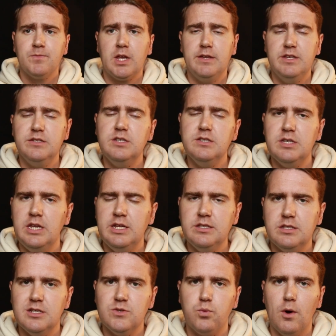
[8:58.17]
This is an
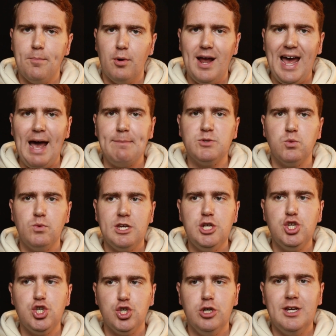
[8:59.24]
instance where perhaps we
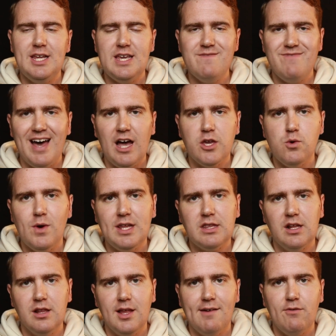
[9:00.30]
should evaluate
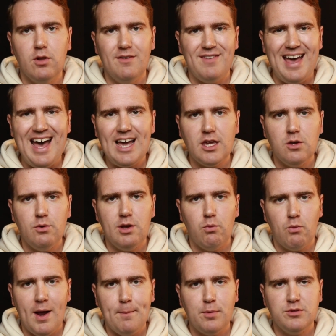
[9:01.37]
the level of accurate
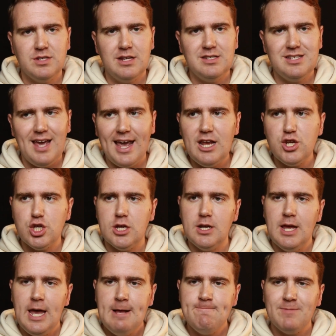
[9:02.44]

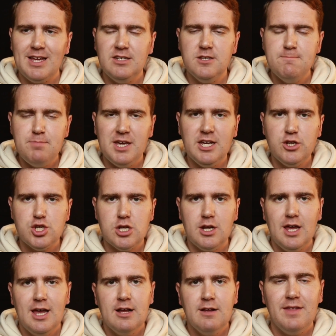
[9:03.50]
representation and
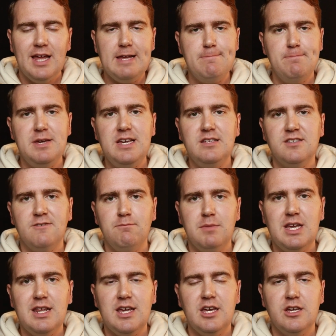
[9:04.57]
depiction that a piece of
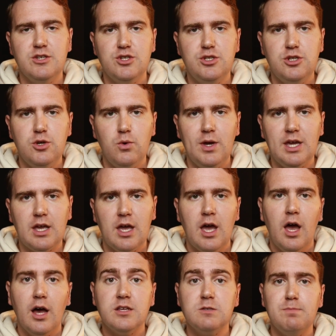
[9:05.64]
media is doing,
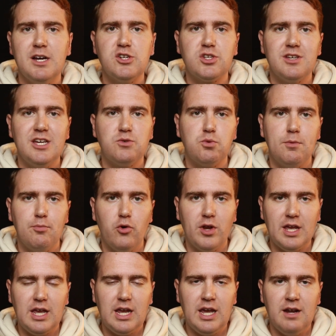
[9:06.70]
especially as we're
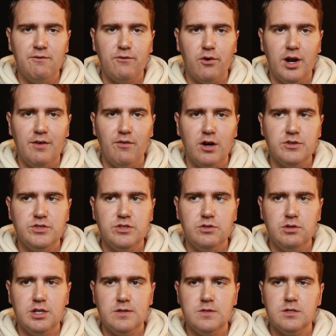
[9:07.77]
bringing it in front of our
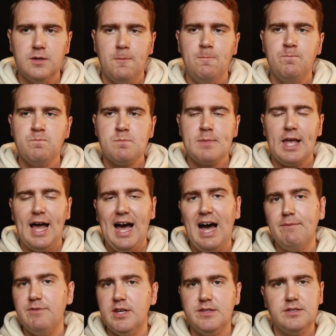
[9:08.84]
students.
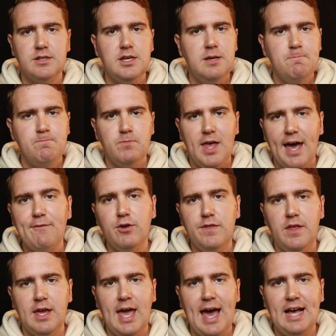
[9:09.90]
Obviously,
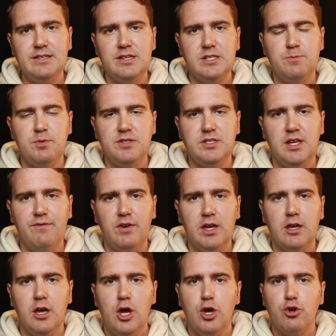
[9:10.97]
everything has a
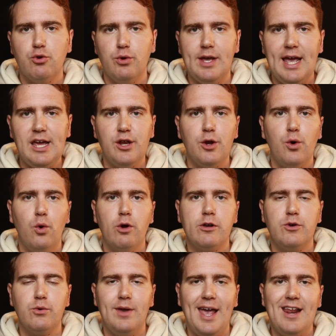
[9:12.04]
specific creator or
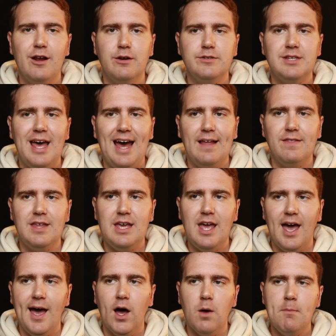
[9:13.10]
creators at the
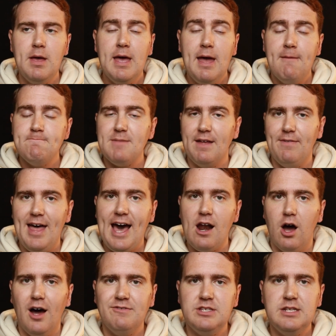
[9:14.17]
helm, and that
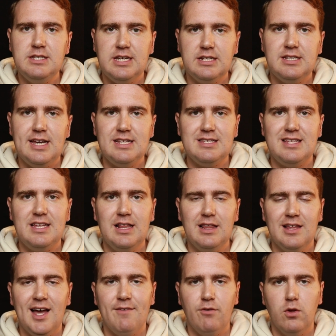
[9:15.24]
often dictates the
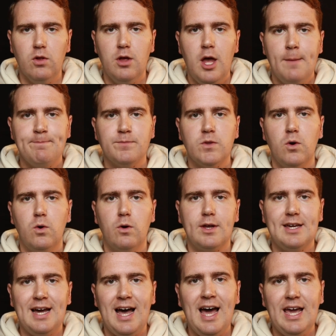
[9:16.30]
level or
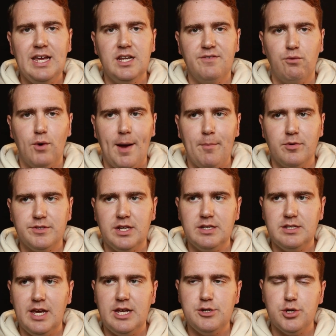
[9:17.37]
kind of
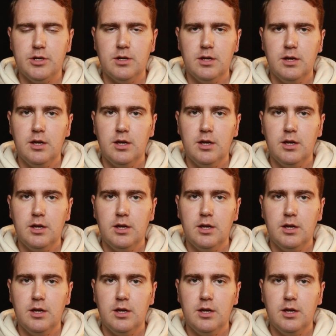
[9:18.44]
representation.